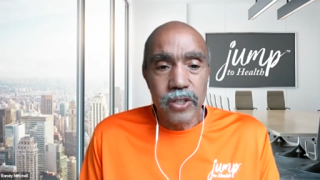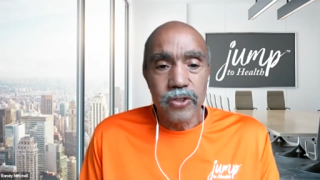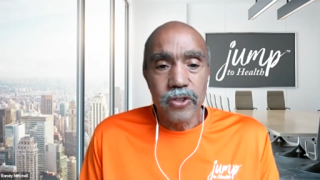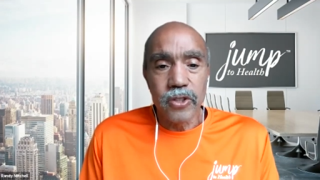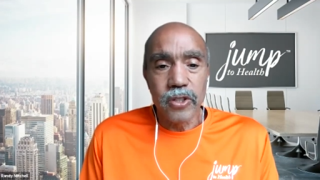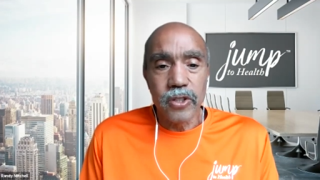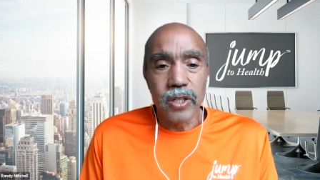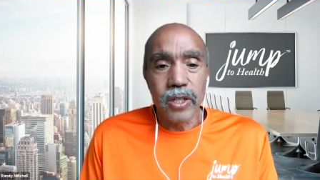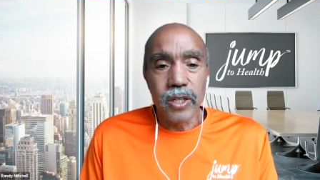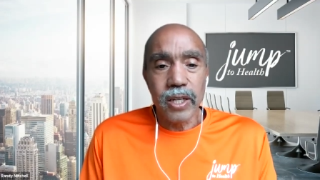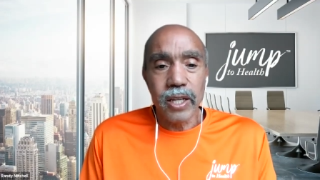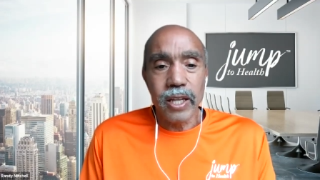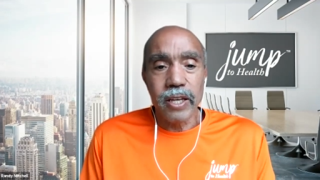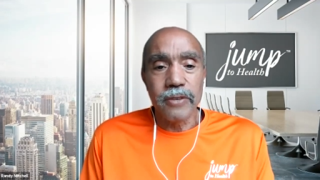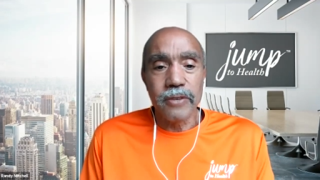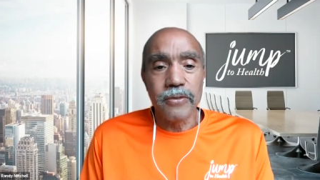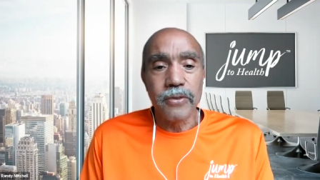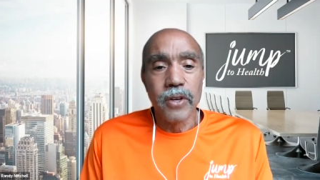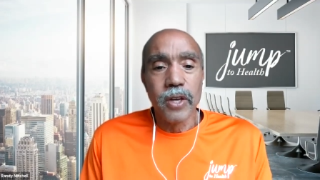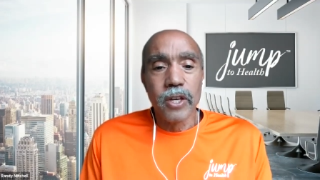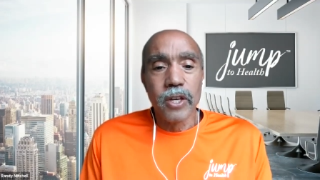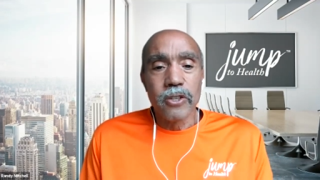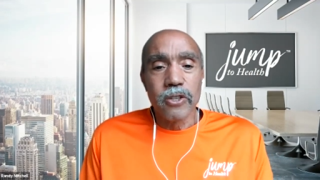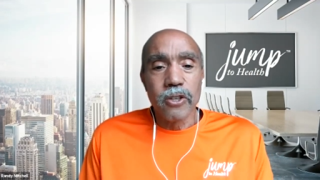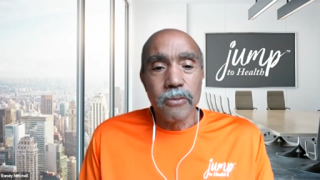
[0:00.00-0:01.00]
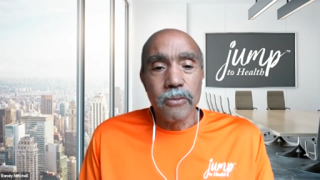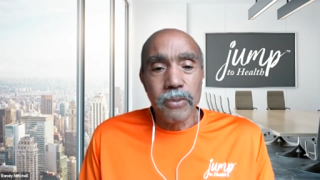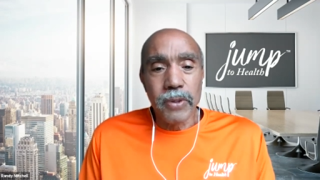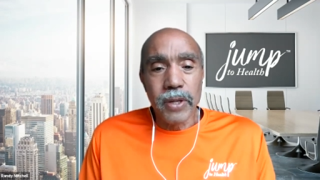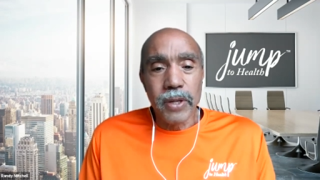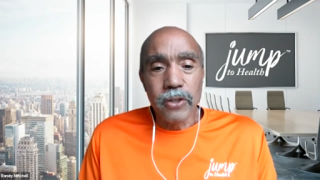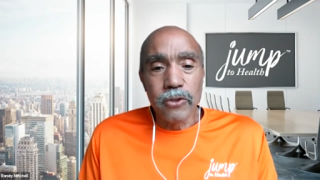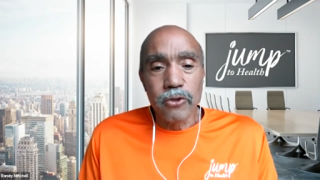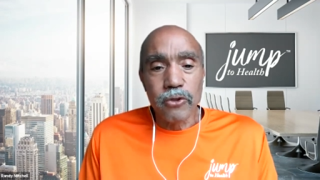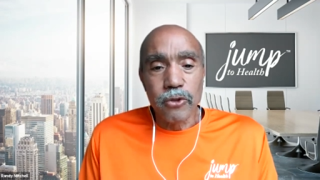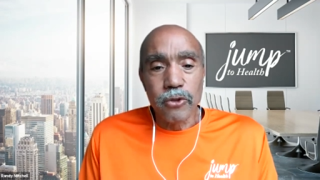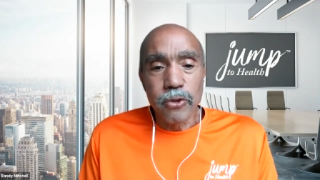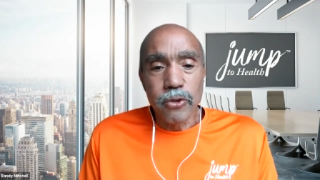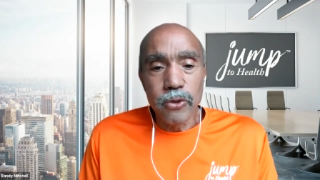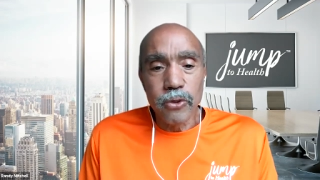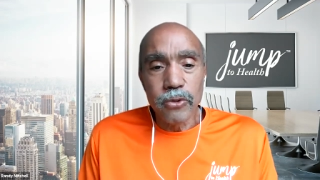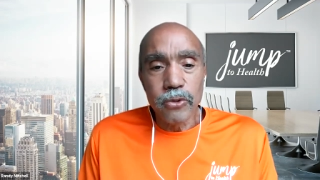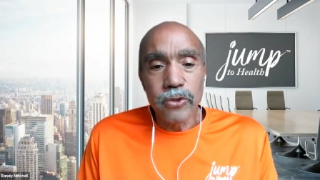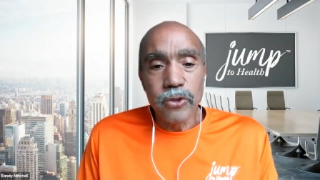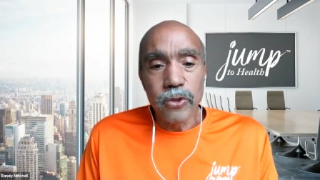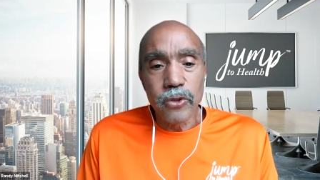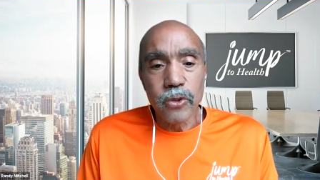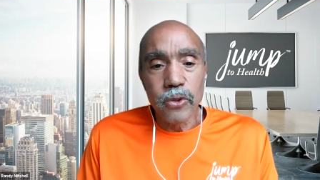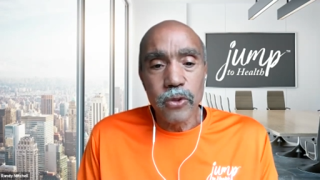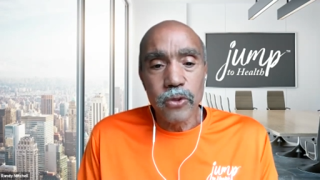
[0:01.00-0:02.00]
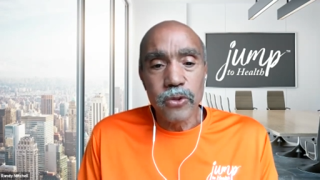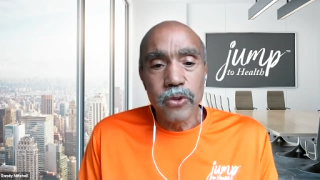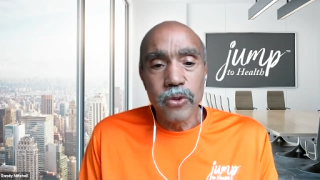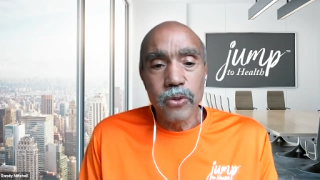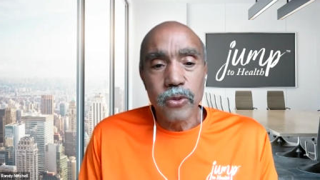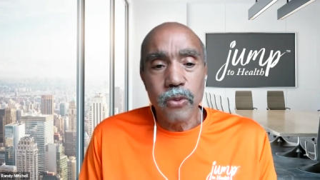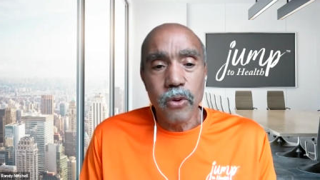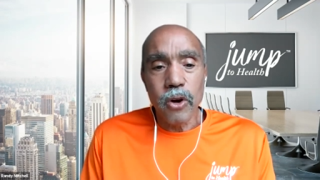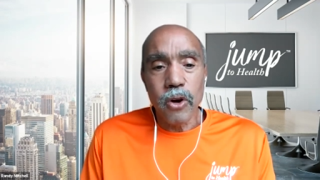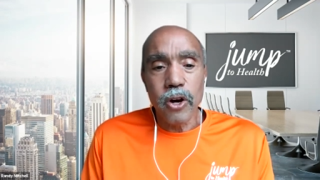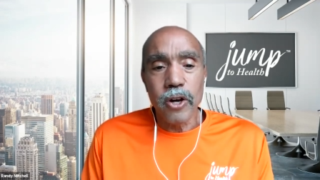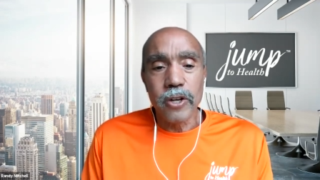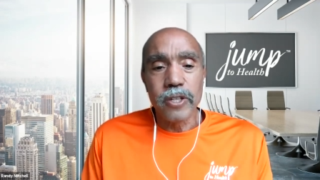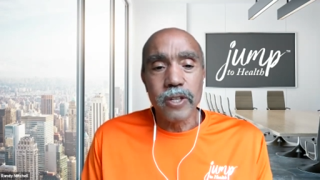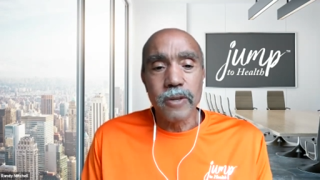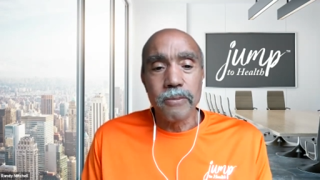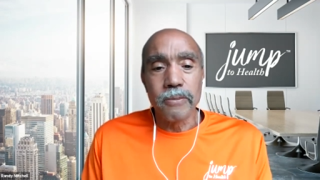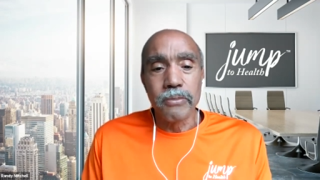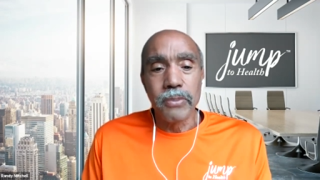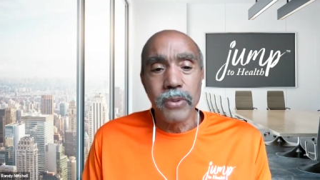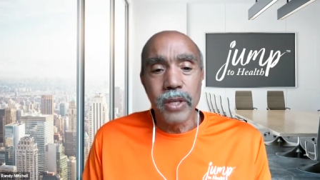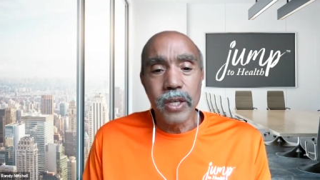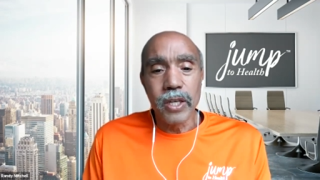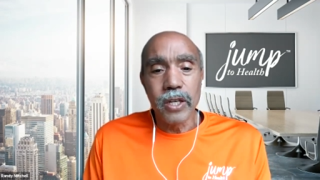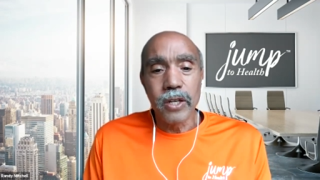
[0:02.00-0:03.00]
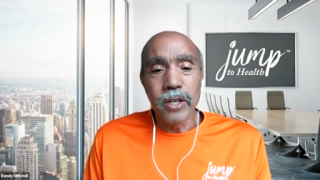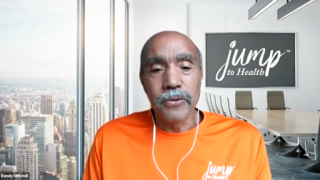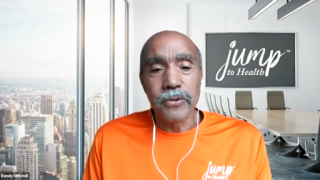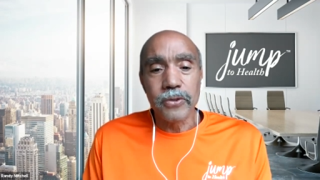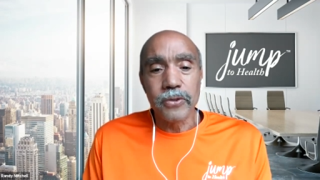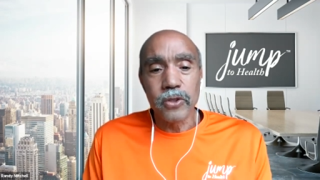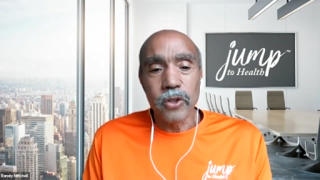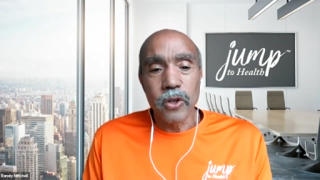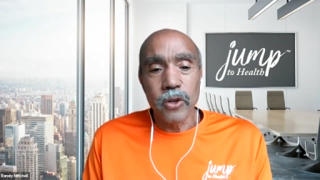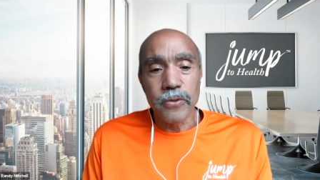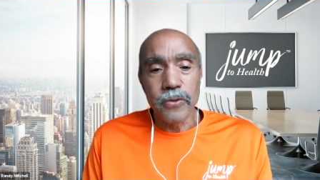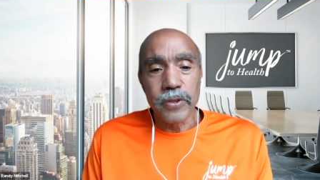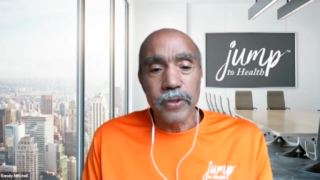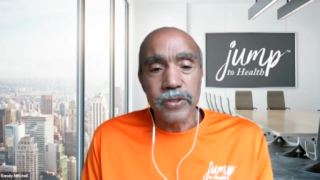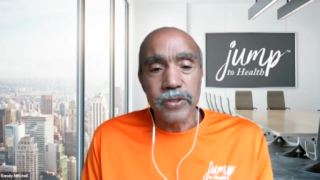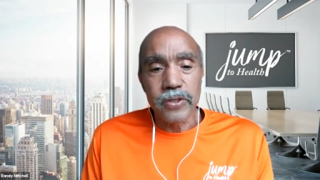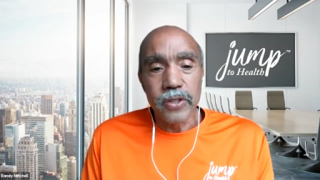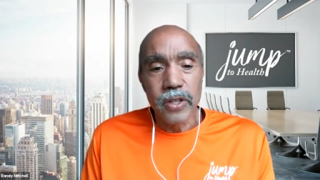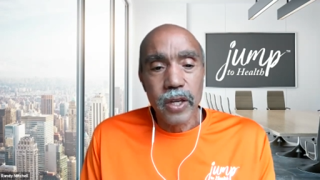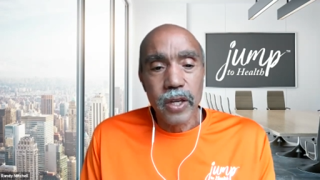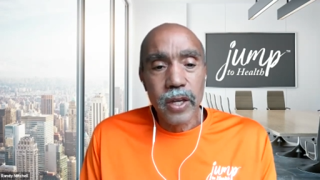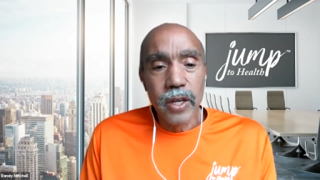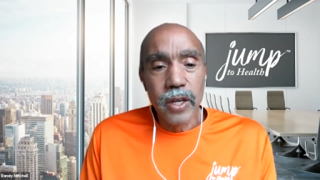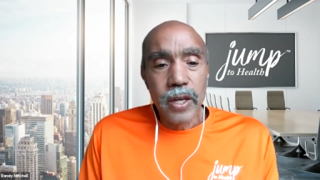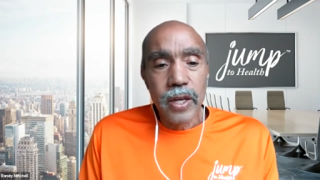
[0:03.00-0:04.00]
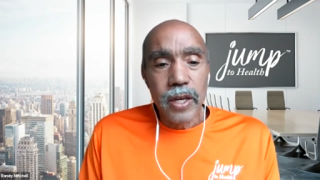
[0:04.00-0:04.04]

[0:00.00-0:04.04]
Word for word: into your life. You're being true to who you are, you're being of service